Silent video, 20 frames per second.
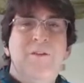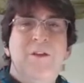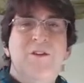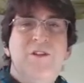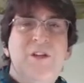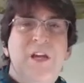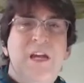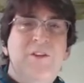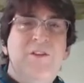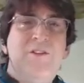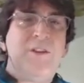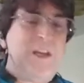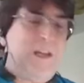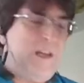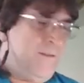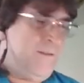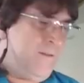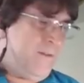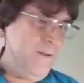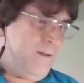the chase
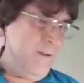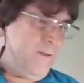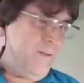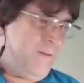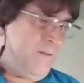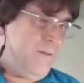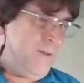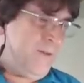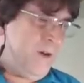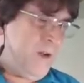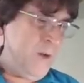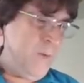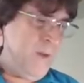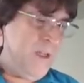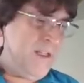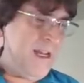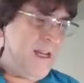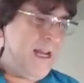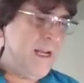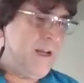scene
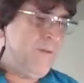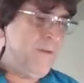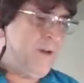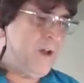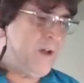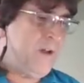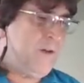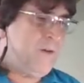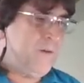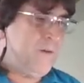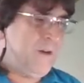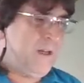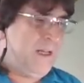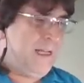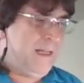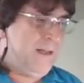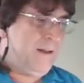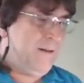from Attack of the Clone.